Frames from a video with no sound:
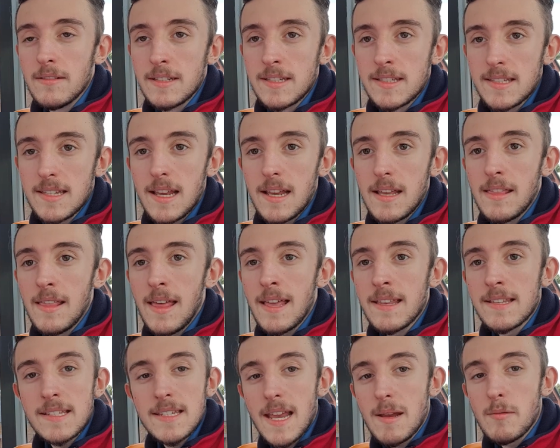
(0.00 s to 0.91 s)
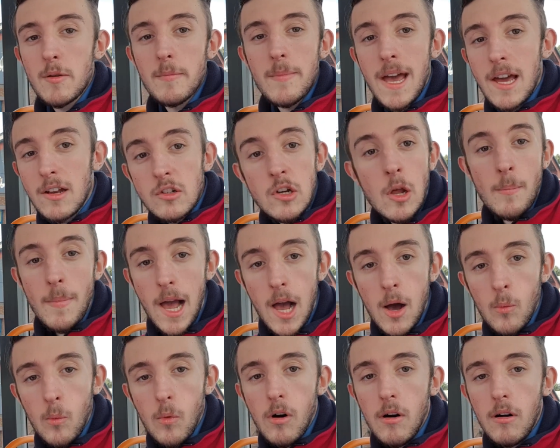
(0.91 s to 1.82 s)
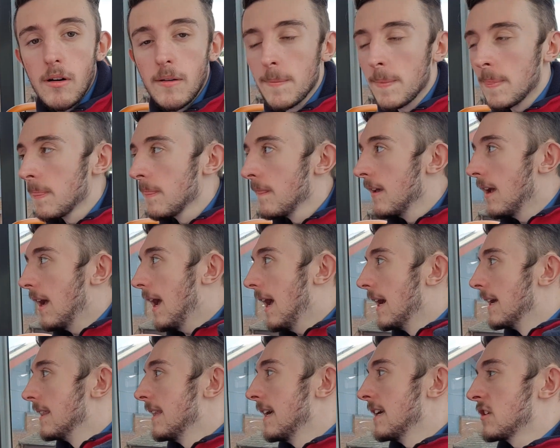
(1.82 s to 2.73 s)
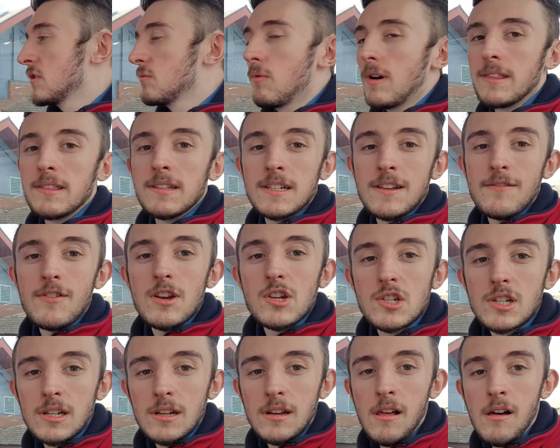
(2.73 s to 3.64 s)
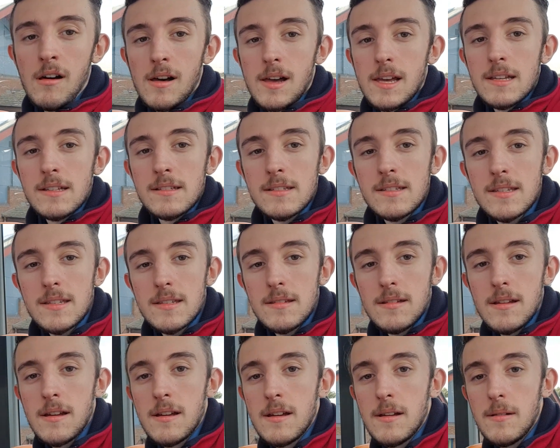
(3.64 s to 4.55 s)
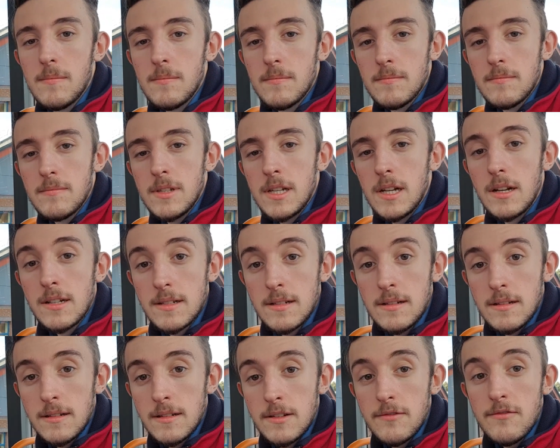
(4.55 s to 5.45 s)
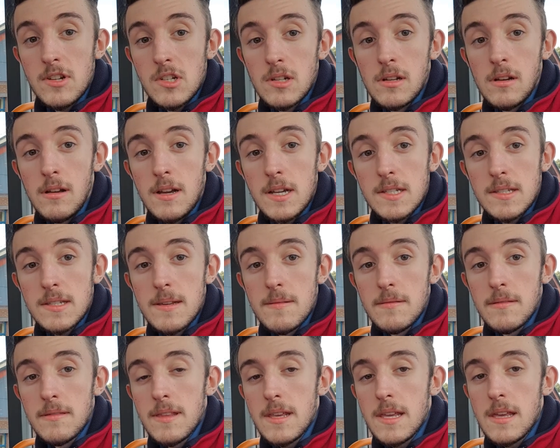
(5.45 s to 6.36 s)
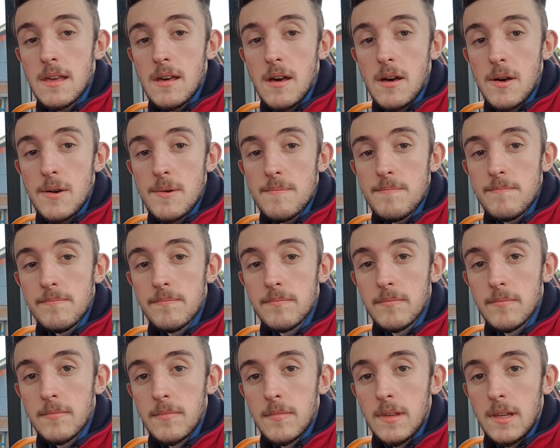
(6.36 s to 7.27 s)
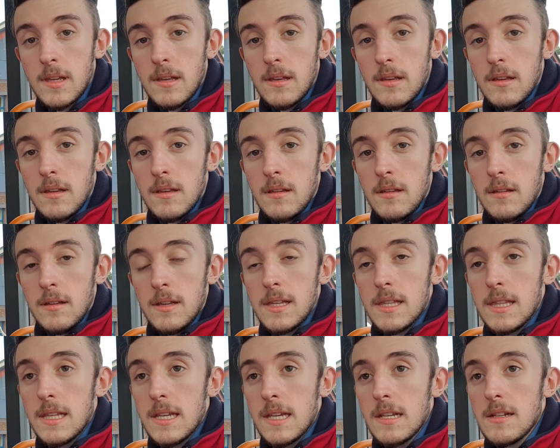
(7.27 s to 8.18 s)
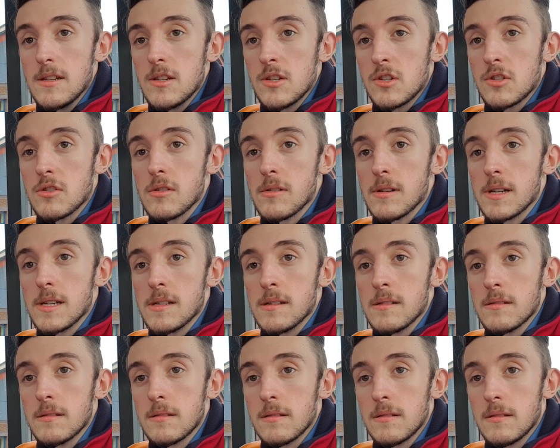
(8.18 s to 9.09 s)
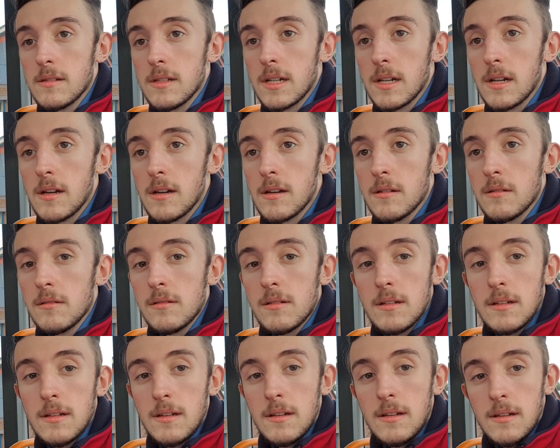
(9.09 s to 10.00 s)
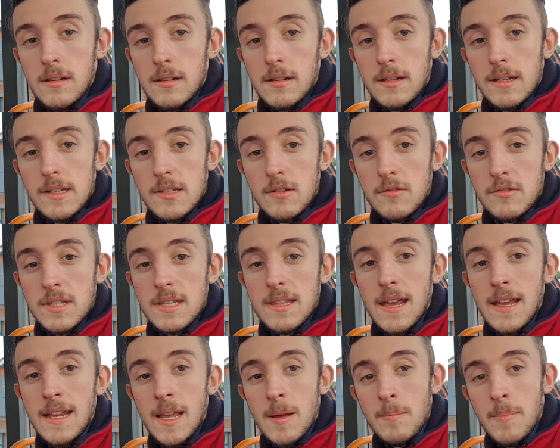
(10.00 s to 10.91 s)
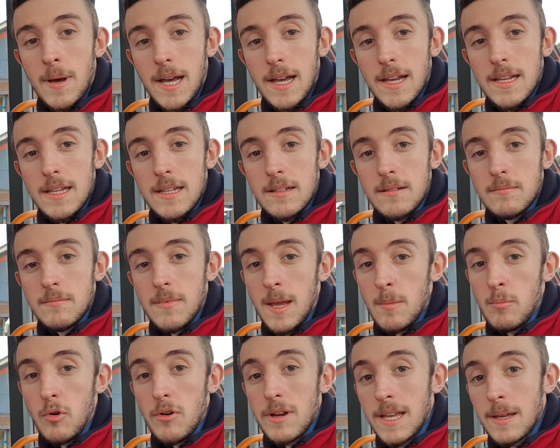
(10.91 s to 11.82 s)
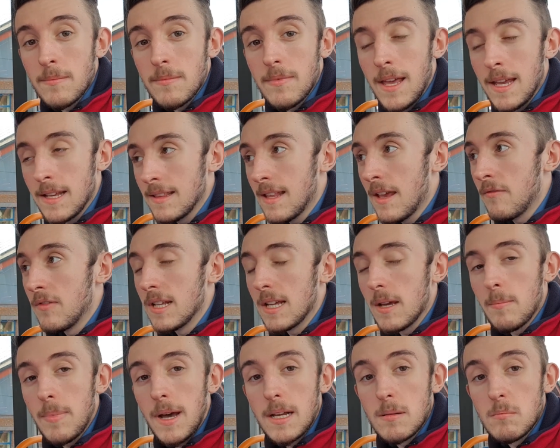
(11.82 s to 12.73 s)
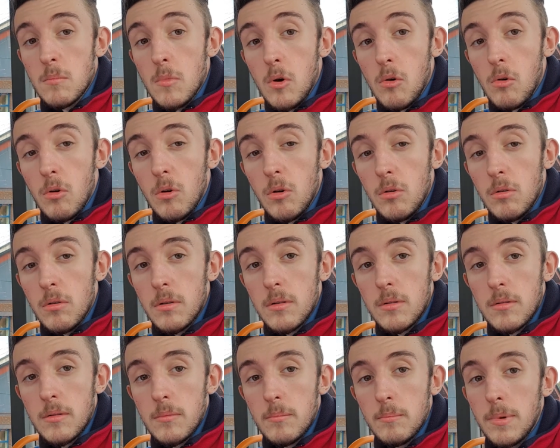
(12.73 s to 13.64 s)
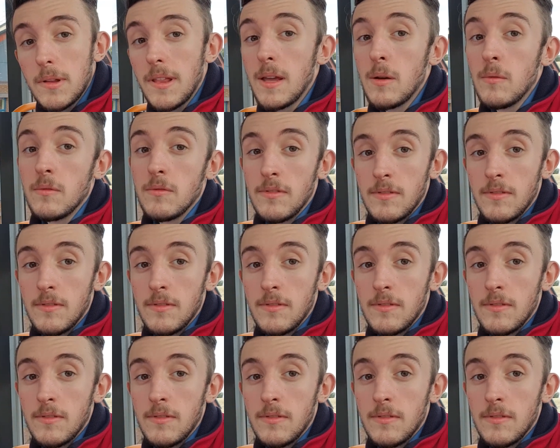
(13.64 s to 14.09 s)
the same amount no matter what. And that's where the division lies. Division lies in the industry. You know, is obviously they get paid. They definitely get paid more, but they